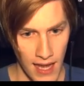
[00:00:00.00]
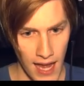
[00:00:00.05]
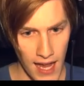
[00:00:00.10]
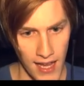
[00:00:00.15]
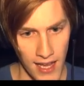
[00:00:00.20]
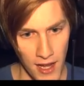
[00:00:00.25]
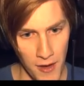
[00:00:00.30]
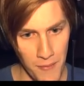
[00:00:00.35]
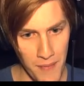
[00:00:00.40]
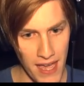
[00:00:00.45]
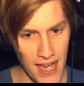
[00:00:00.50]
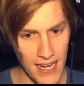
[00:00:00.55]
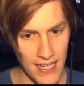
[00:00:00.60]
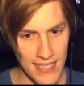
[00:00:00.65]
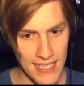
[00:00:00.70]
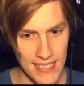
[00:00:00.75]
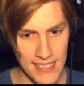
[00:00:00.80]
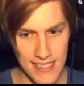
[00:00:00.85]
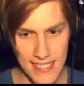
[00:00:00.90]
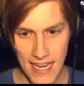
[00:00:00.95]
Hello,
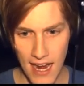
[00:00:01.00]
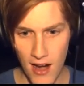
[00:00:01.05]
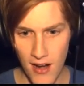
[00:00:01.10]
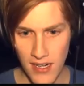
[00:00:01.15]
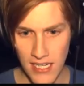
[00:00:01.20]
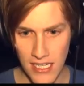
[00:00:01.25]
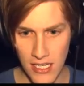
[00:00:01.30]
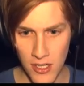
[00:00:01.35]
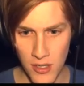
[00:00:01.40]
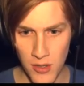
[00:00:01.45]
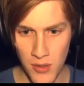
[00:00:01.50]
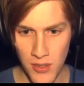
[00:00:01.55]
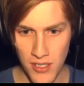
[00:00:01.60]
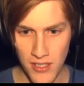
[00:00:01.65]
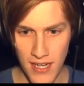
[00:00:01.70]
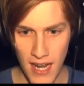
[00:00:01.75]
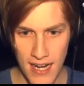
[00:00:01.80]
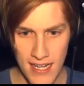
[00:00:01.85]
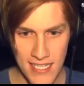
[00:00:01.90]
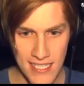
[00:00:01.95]
mannequins. How are you?
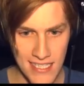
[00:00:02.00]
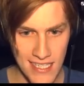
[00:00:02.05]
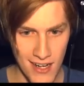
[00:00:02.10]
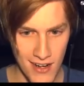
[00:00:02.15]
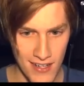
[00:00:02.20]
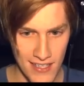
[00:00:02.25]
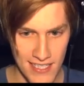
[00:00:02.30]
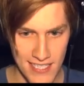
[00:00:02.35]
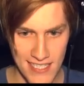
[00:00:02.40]
You're not as scary